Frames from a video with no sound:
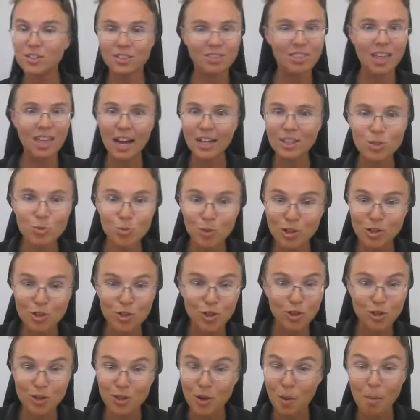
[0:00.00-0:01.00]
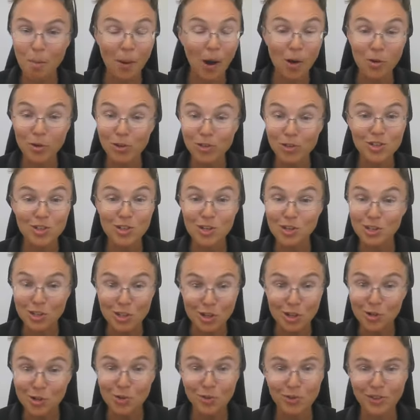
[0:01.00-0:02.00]
That's what you're supposed to
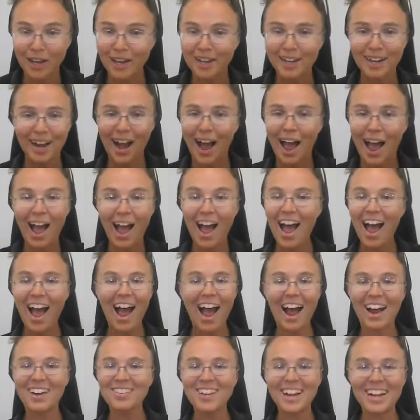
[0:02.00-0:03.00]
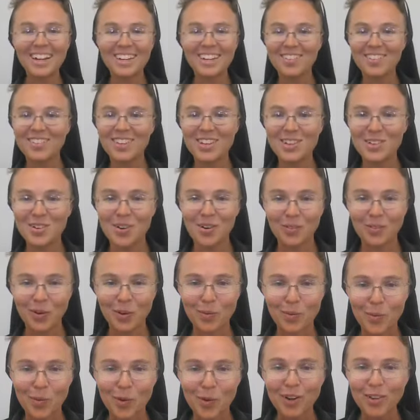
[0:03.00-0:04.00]
do. Like I'm not giving you a
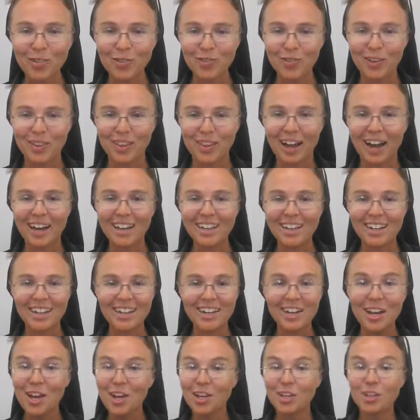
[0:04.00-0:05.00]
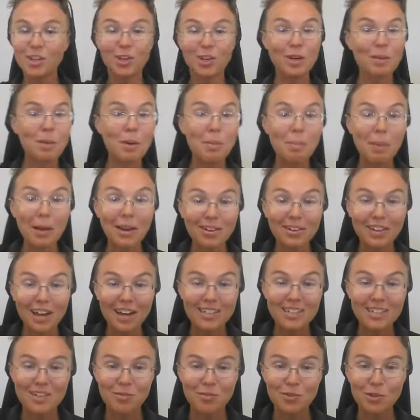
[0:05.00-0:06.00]
reward for that. Like you're going to be
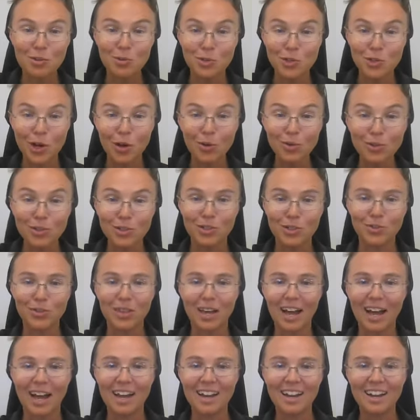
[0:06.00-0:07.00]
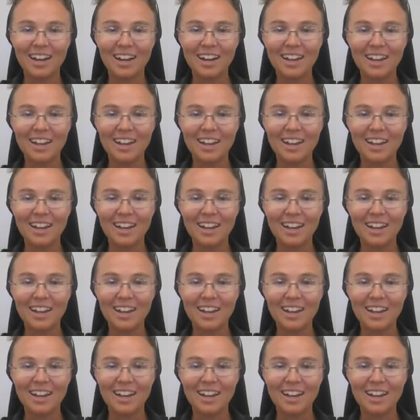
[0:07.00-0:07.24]
penalized if you don't do that.